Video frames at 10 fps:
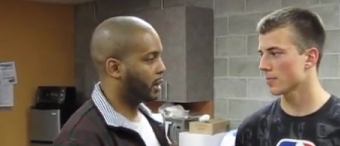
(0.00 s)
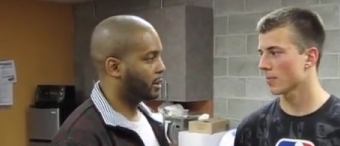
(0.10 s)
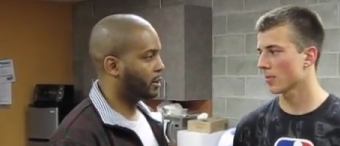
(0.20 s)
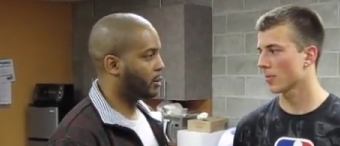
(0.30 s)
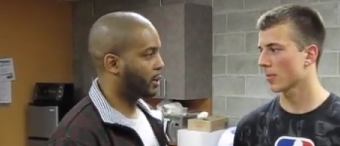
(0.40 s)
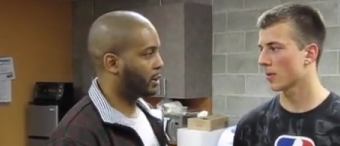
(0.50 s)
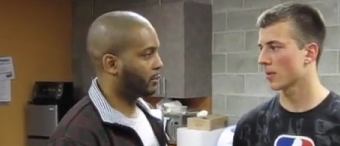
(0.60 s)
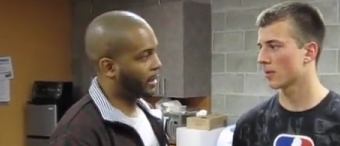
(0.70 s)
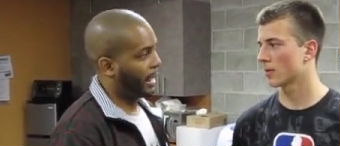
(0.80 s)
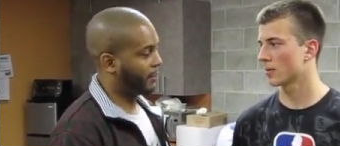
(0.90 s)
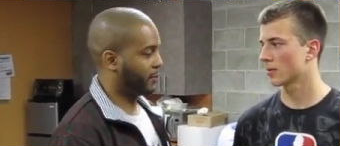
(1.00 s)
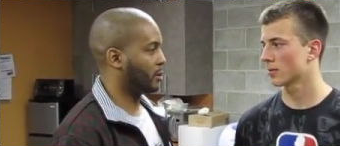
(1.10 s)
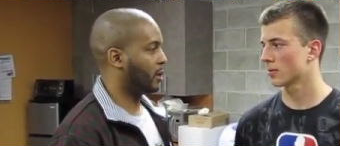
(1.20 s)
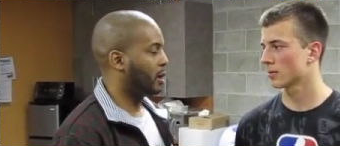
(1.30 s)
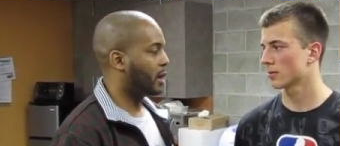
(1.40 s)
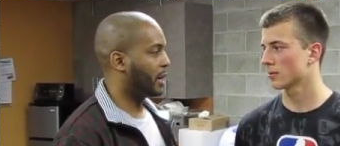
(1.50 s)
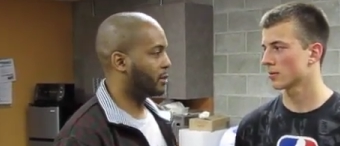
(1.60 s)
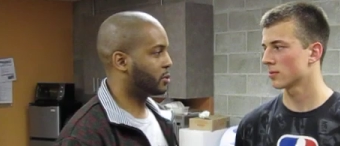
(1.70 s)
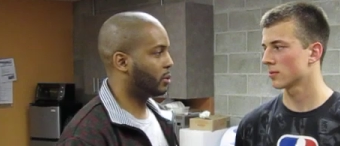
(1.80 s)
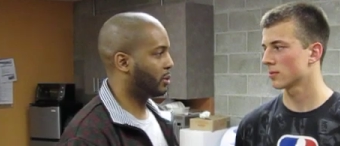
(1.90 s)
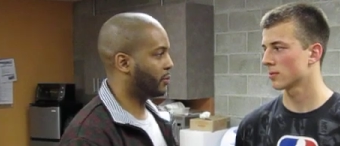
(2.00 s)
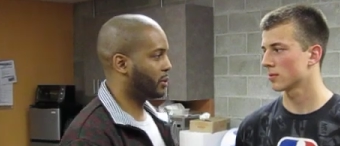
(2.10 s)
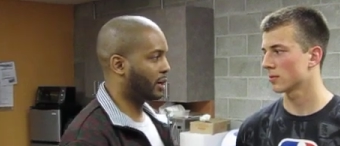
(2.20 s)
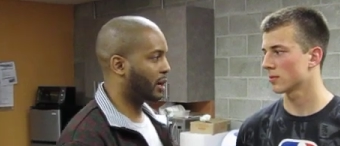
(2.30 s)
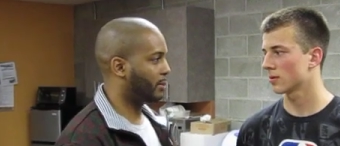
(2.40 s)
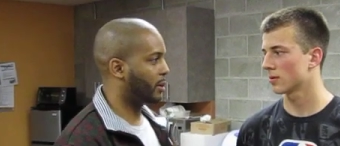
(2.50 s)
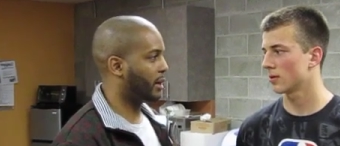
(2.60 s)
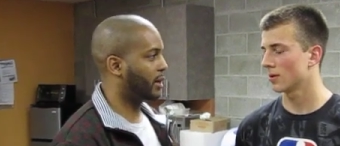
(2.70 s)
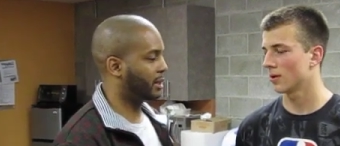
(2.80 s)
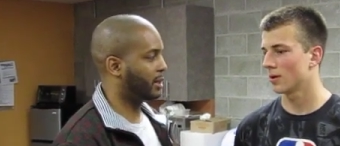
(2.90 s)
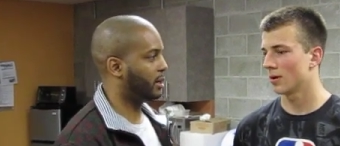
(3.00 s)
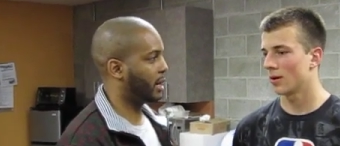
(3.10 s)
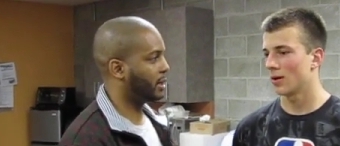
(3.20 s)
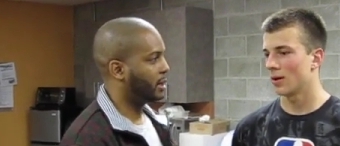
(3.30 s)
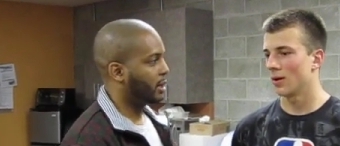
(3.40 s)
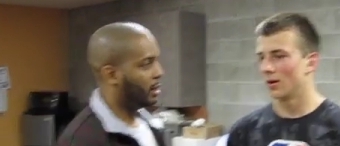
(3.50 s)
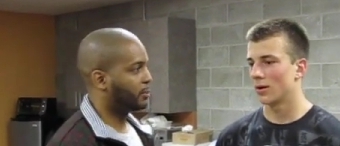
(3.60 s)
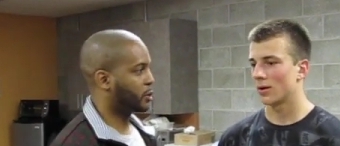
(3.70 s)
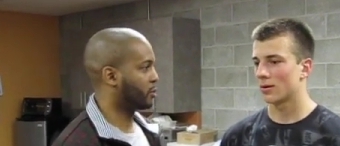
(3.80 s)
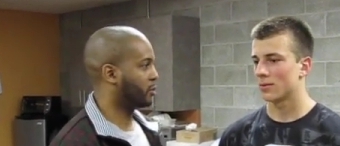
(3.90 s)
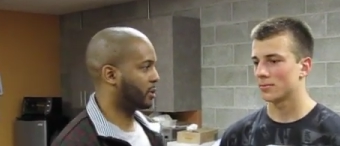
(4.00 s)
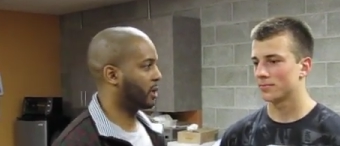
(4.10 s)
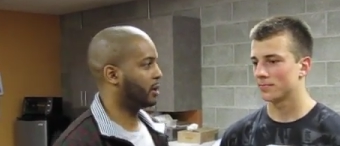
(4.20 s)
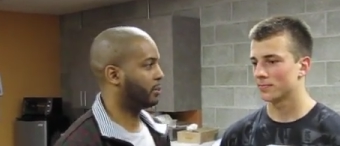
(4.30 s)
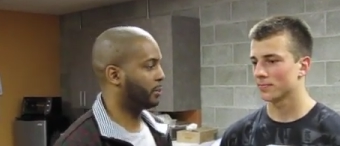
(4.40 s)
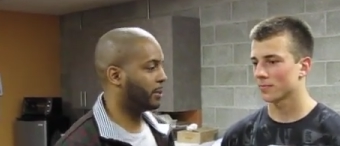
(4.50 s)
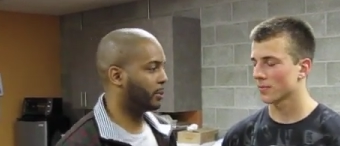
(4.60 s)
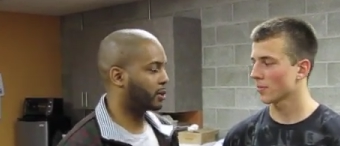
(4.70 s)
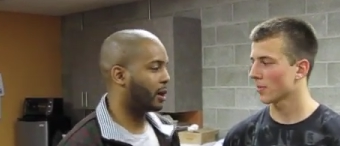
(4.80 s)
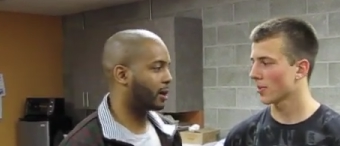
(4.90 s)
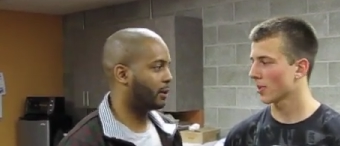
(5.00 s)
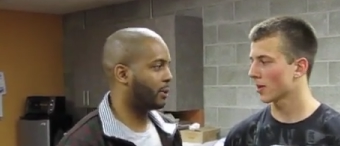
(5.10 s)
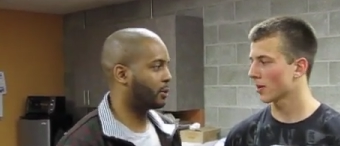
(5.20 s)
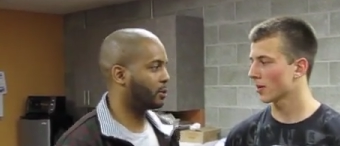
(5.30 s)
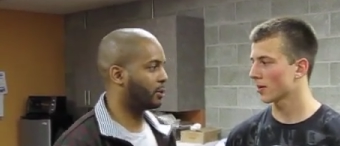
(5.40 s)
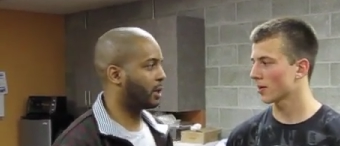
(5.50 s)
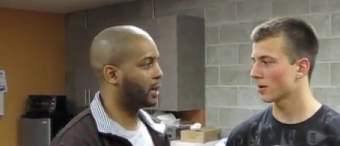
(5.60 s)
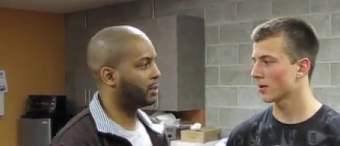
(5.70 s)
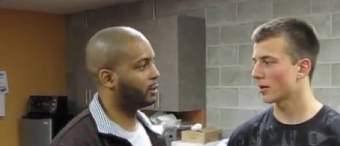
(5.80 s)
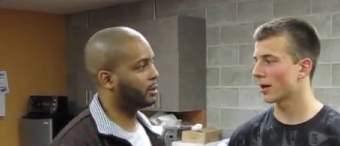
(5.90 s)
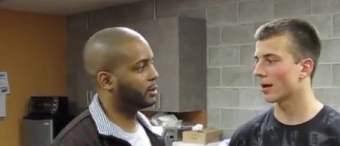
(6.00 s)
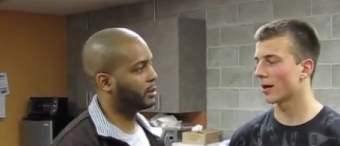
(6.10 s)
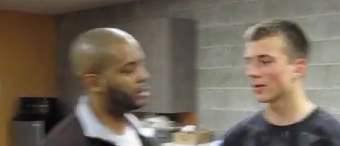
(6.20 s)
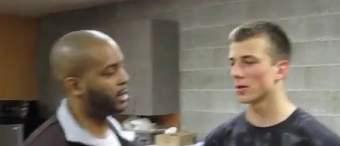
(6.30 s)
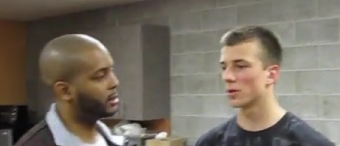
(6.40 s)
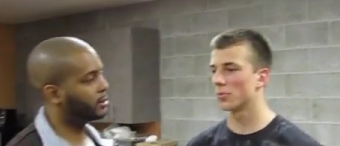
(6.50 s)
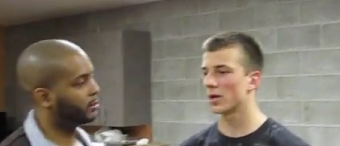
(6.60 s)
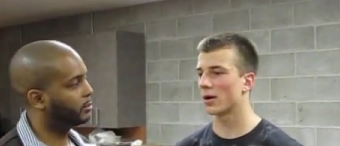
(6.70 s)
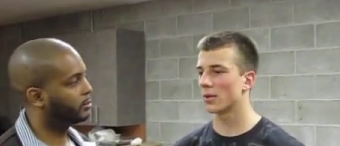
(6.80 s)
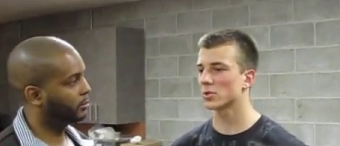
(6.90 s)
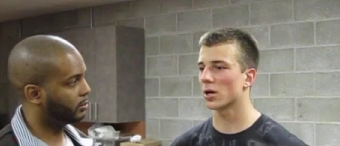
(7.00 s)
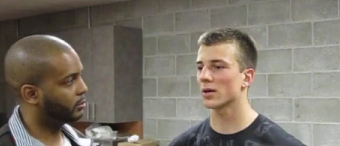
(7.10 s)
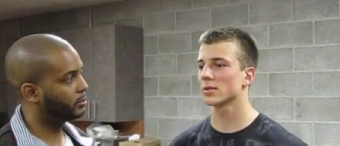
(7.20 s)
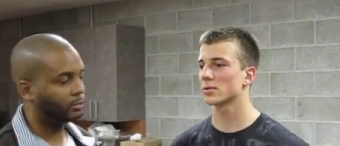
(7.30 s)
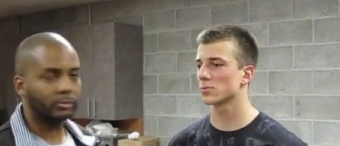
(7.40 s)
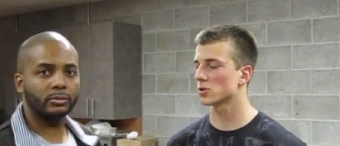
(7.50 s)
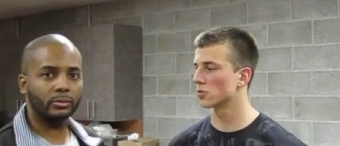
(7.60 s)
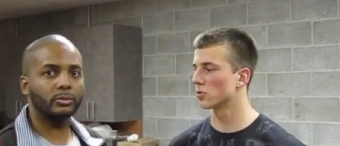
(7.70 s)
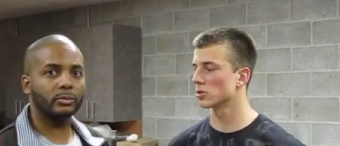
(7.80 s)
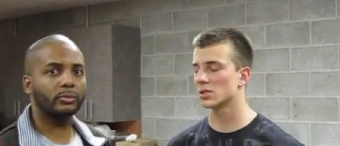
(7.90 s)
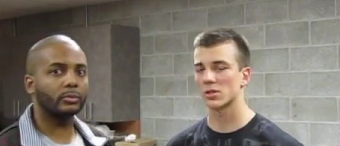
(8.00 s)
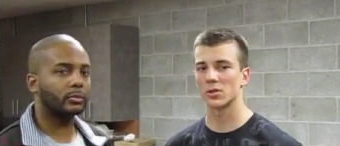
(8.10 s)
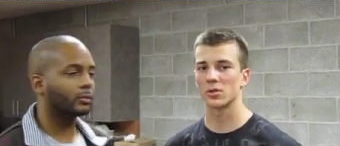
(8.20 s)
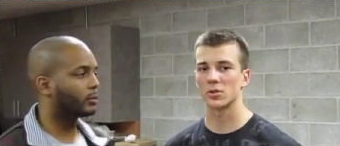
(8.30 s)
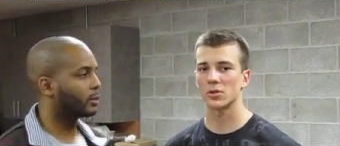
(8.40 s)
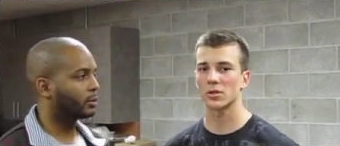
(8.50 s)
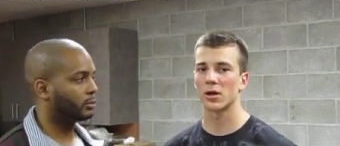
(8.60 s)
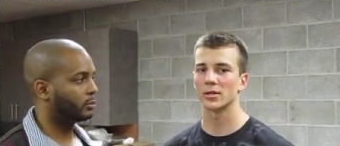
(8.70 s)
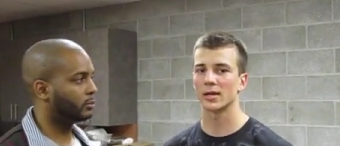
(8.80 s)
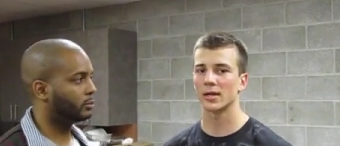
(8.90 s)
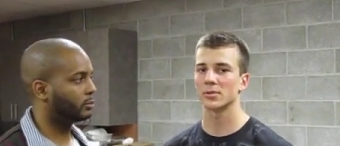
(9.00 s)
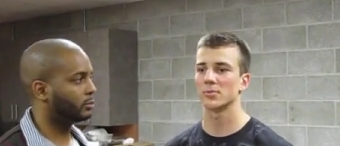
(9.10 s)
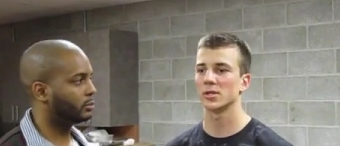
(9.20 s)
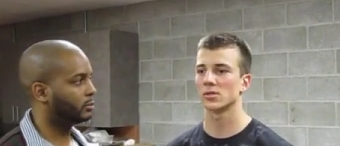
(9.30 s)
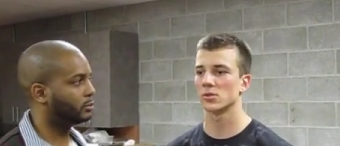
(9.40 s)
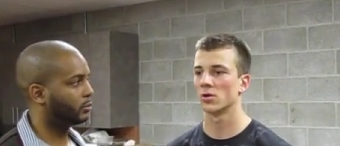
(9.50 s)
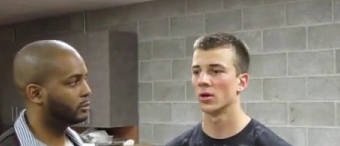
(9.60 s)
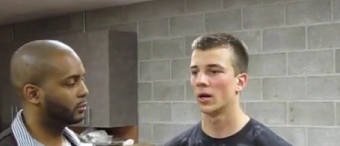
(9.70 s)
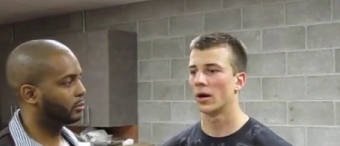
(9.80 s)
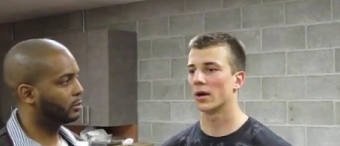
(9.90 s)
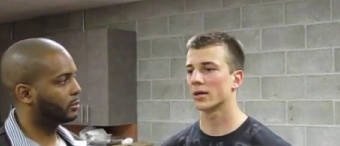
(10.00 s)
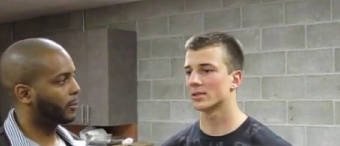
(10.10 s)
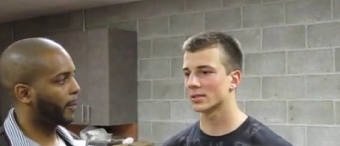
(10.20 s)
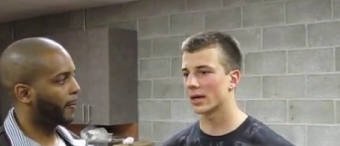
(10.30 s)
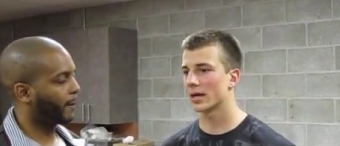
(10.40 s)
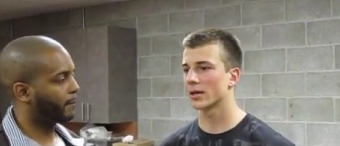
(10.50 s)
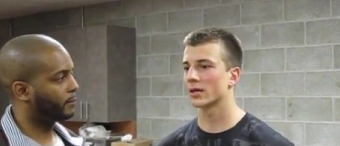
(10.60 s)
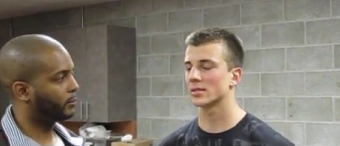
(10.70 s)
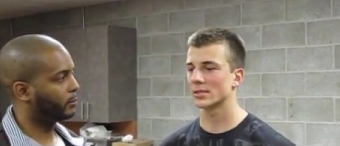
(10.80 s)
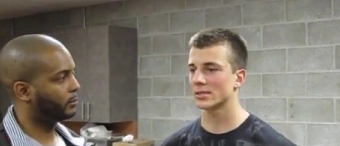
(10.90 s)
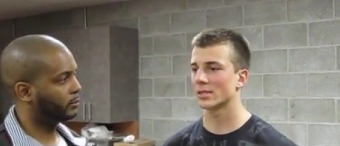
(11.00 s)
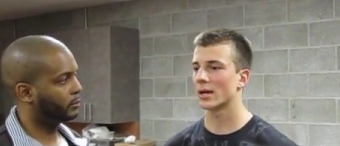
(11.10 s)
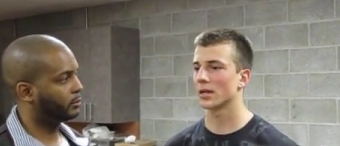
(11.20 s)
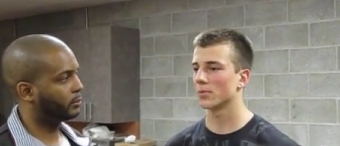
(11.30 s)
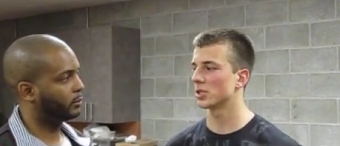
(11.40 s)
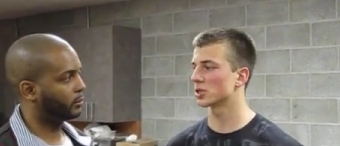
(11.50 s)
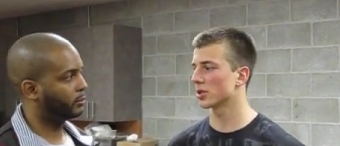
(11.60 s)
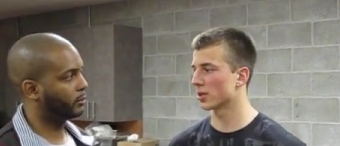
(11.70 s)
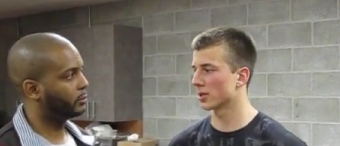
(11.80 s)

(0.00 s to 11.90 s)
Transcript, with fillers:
Speaker 1: You know, after high school, have you thought about anything yet? I'm sure you're getting people talking about you a lot.
Speaker 2: Yeah, a little bit. I'm talking to some schools. They're contacting me. So Gonzaga, Cincinnati, Michigan